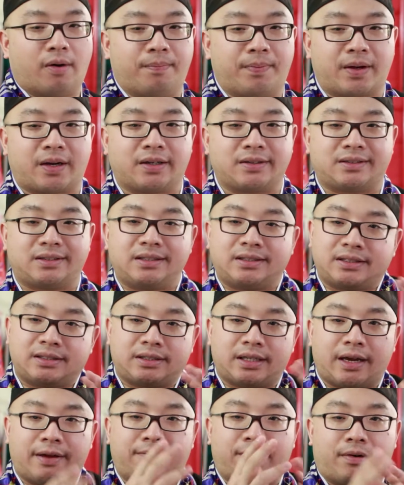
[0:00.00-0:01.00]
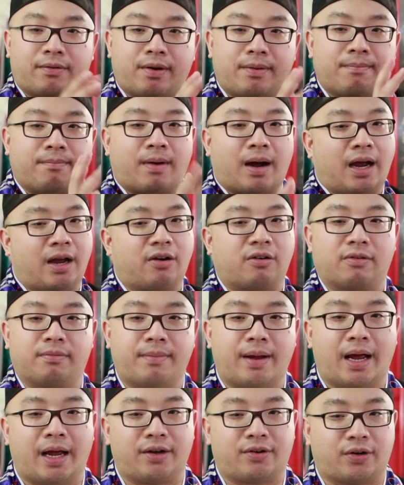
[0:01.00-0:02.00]
because this is a very mild
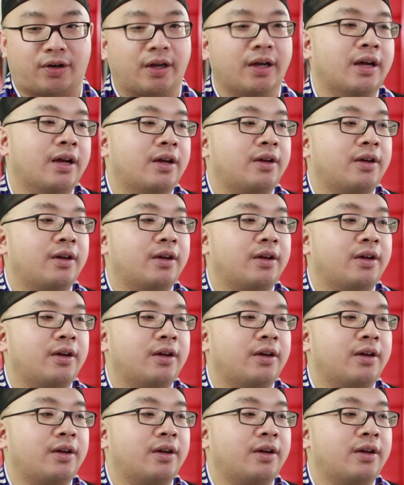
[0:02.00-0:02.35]
magic.